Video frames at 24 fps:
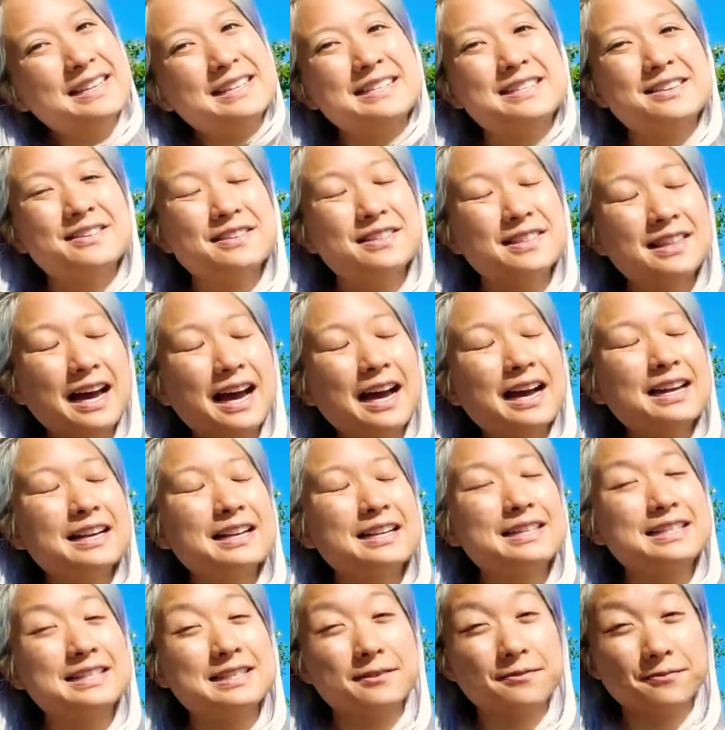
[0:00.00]
So
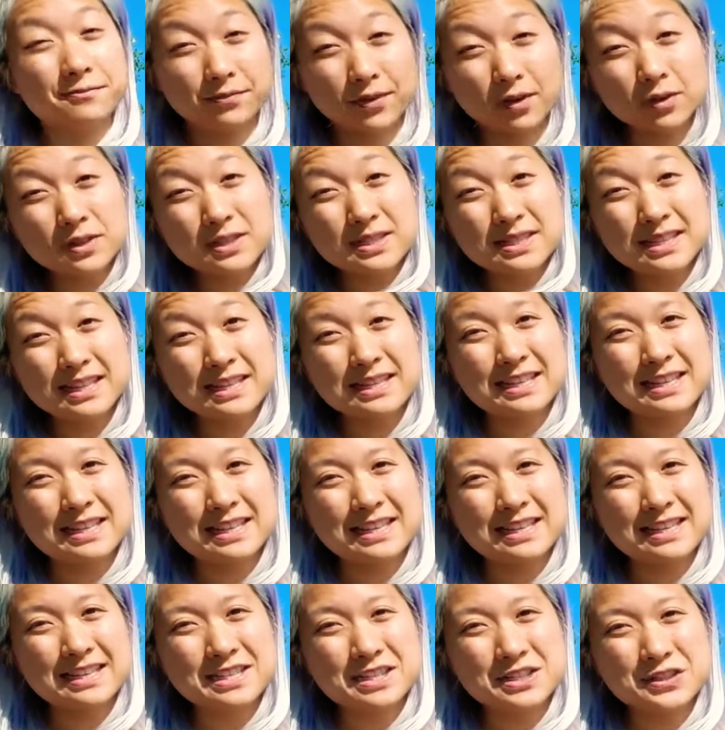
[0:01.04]
that is the first thing you
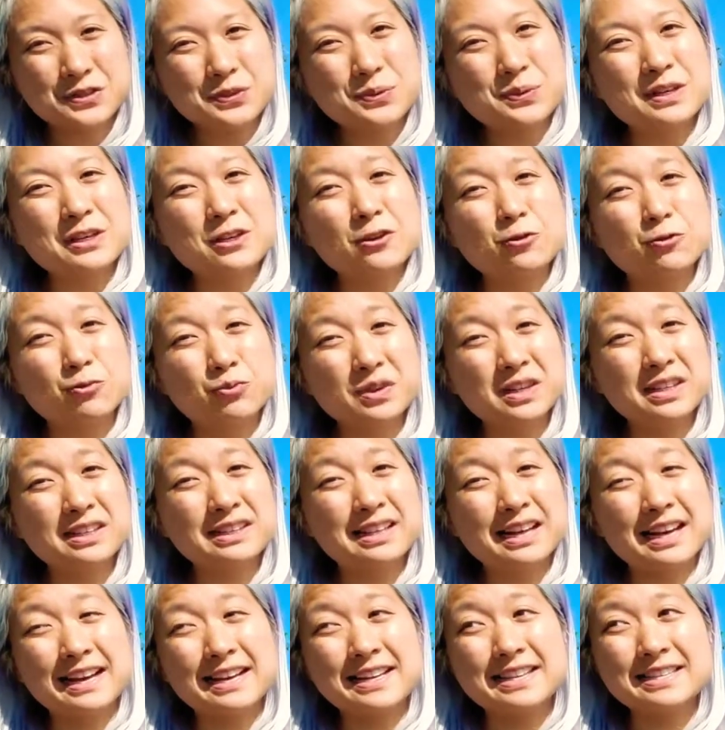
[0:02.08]
need to do when you
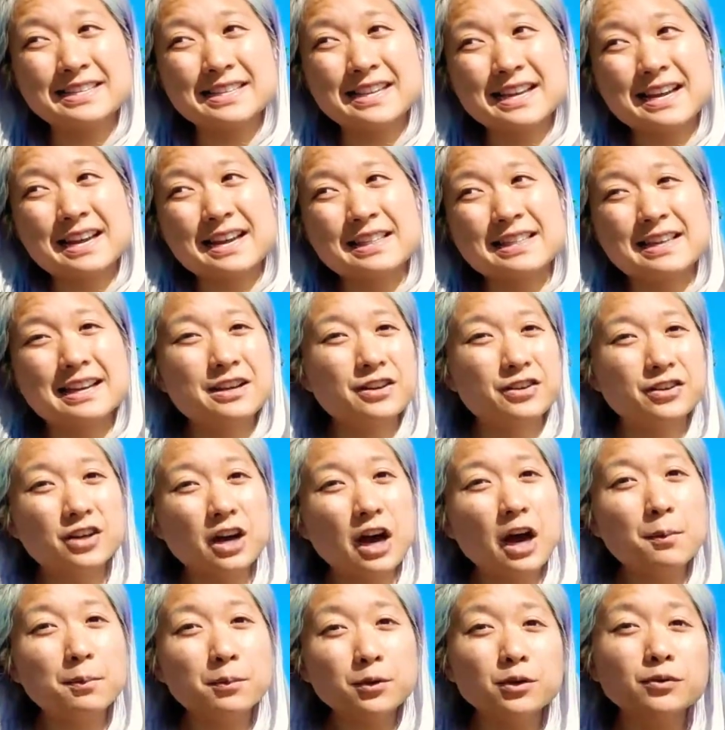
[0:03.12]
realize that you're
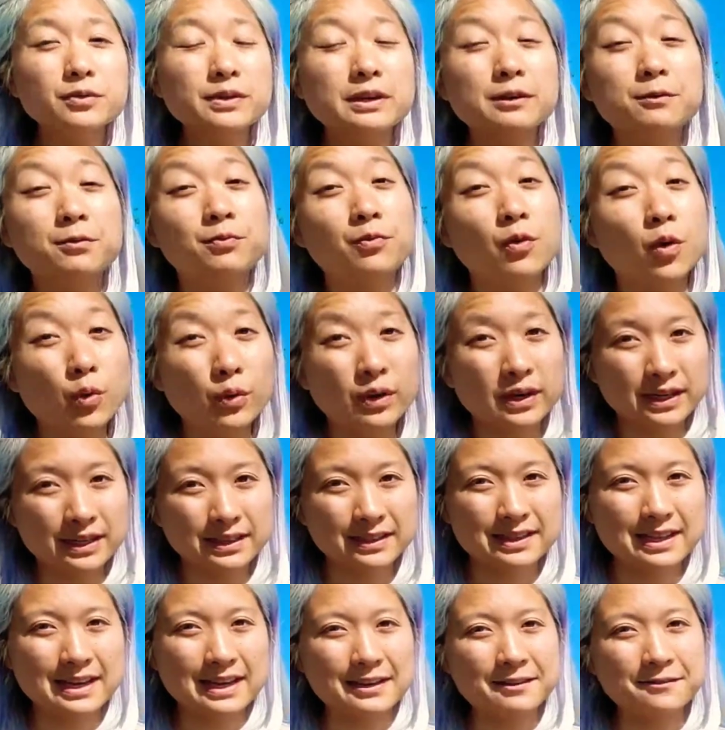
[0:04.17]
not moving forward
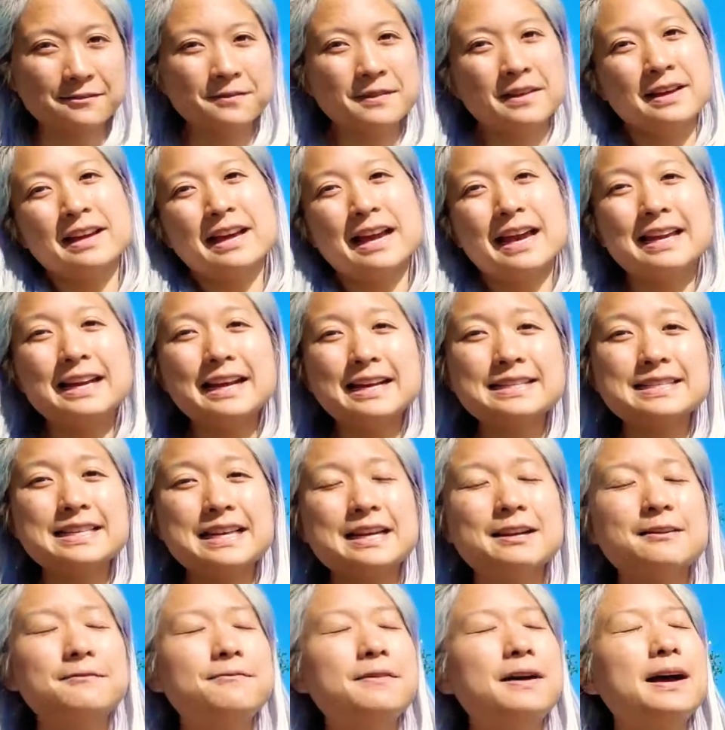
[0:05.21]
in life and
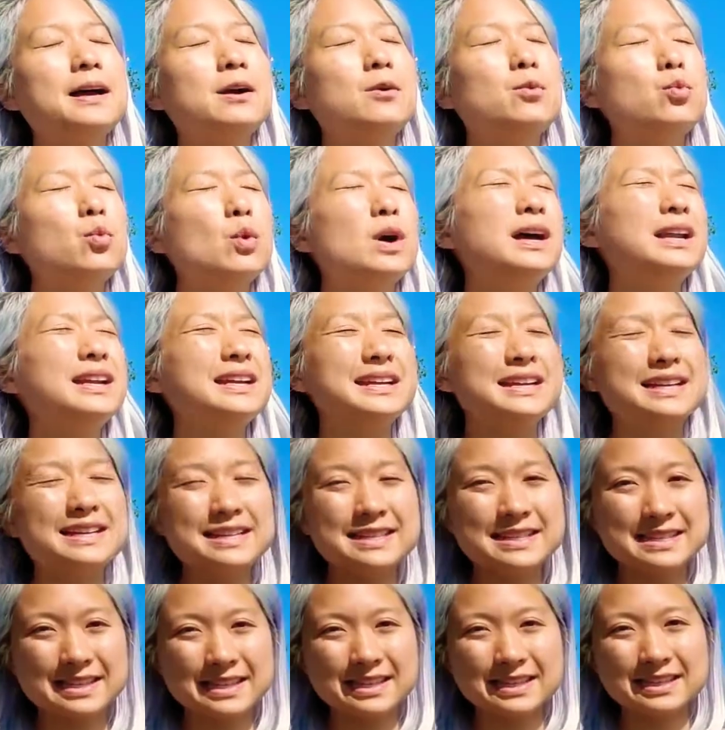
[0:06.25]
identify what
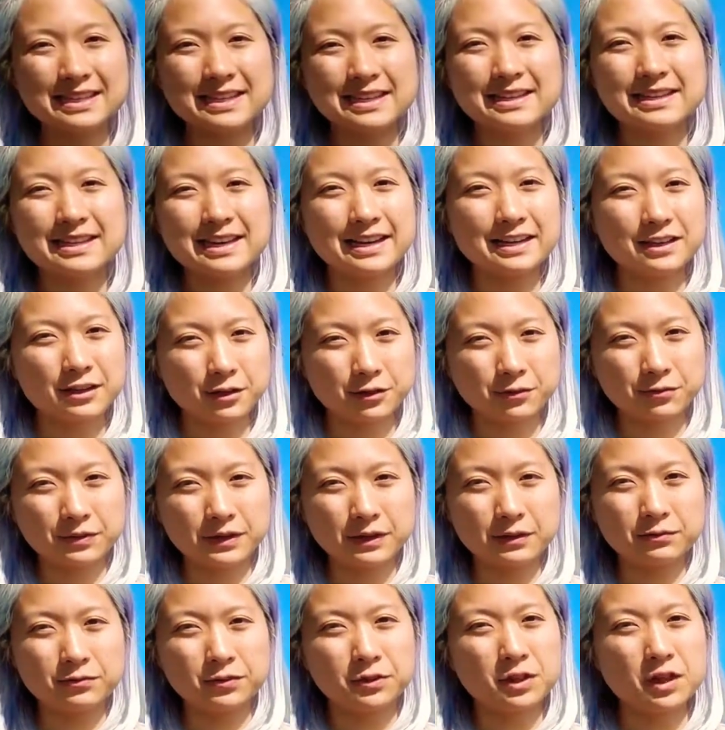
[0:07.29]
is it that you're
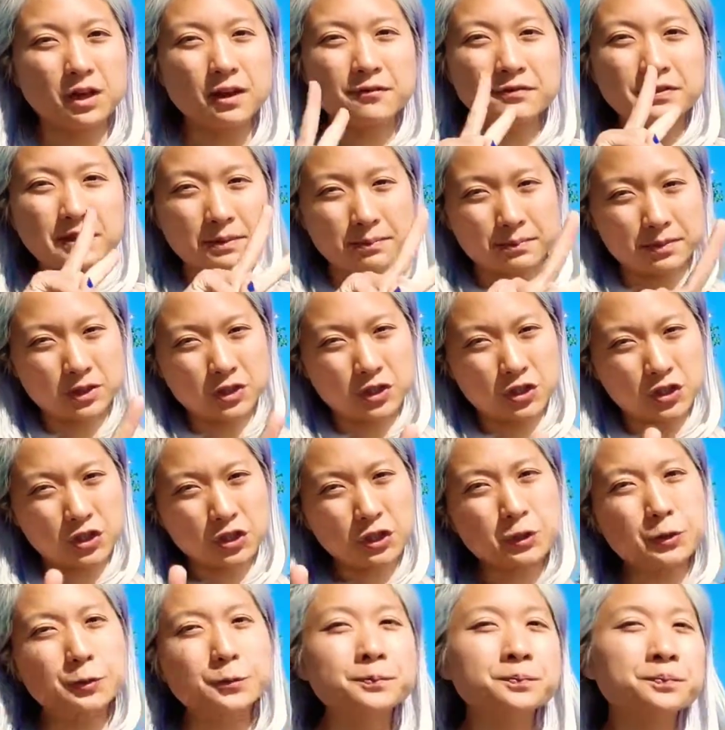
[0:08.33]
fearful of? Number
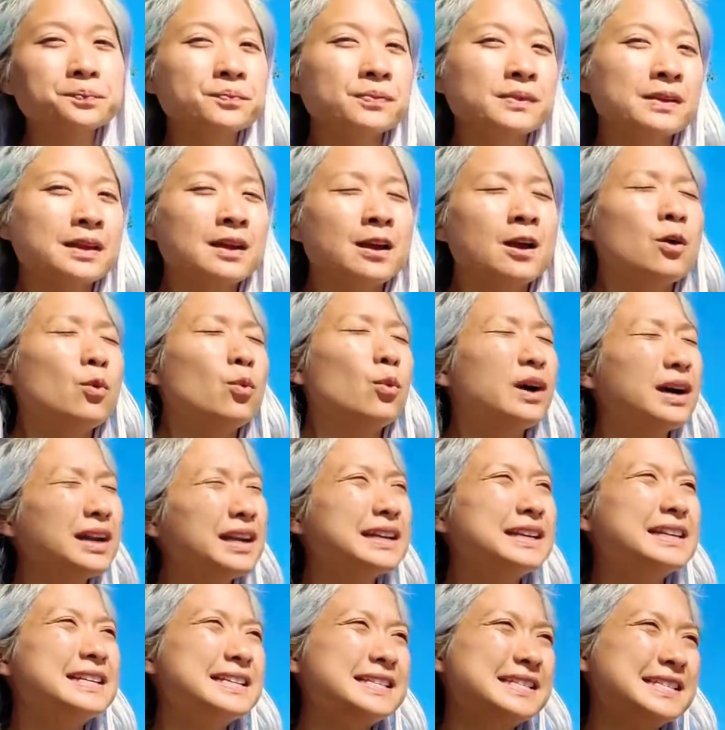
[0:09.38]
two, what
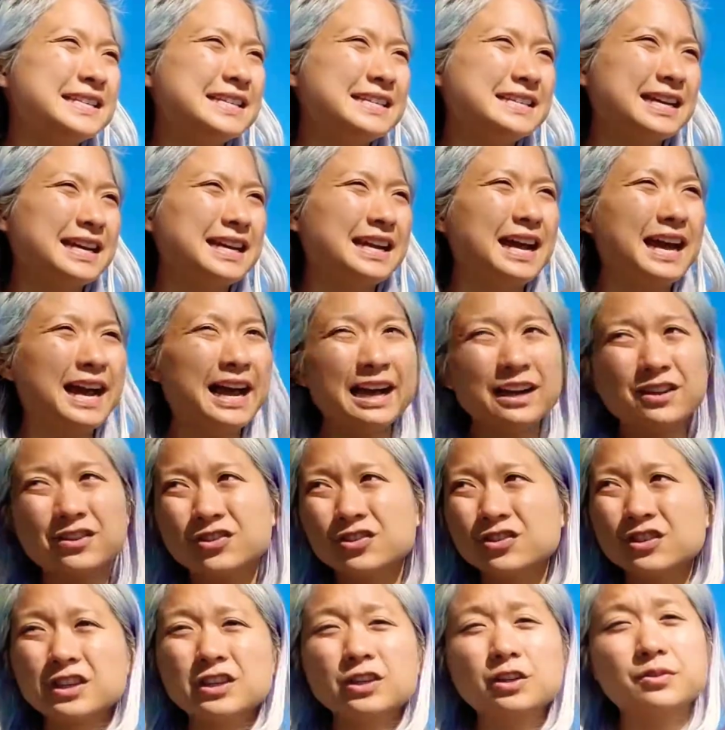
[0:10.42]
is it that
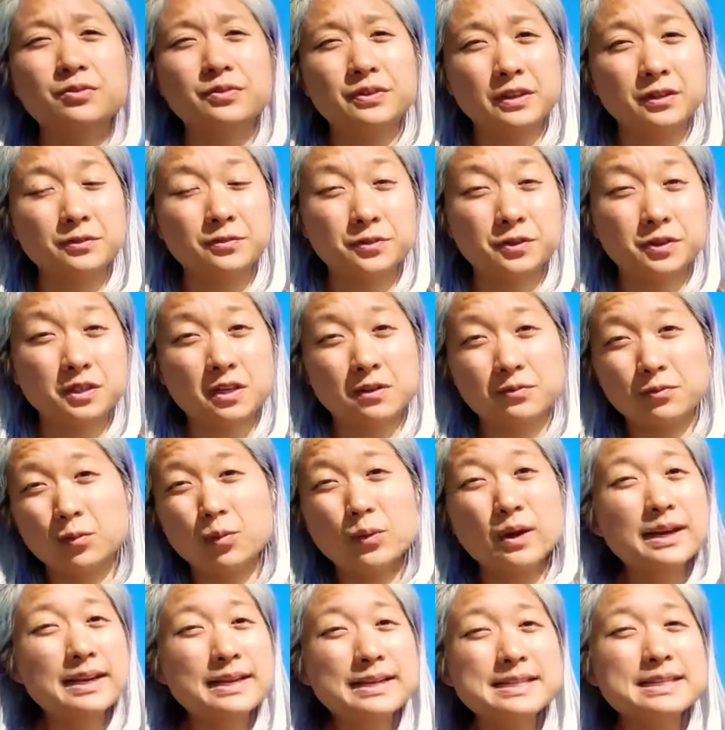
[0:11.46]
actually you're fearful
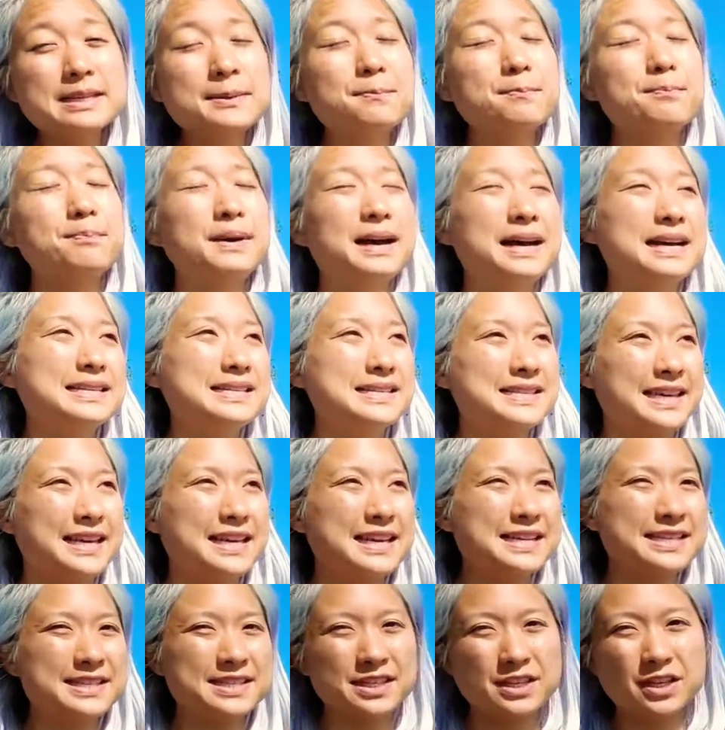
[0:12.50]
of? What is the best
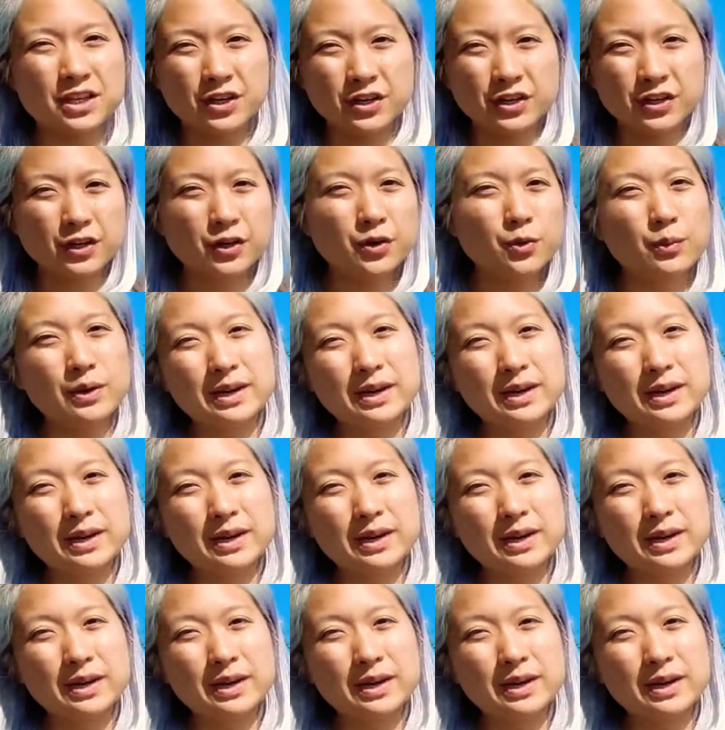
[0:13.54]
case scenario?